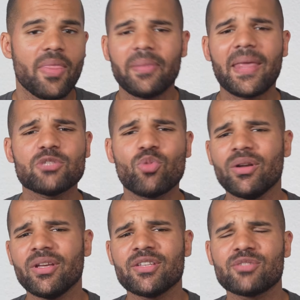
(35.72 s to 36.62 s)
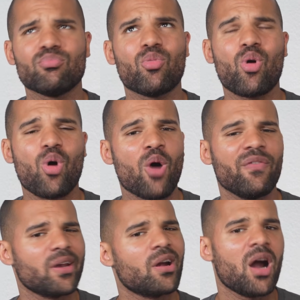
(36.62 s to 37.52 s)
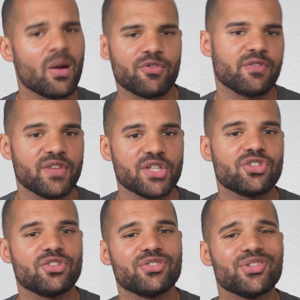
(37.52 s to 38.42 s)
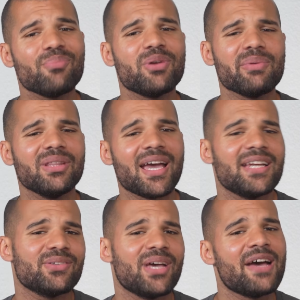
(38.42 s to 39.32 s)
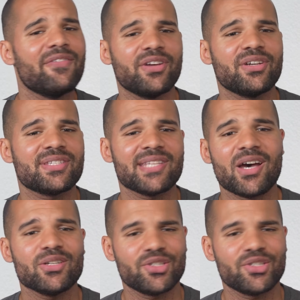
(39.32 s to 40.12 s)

The next one is more of a comfort feature. Some people like to have their sound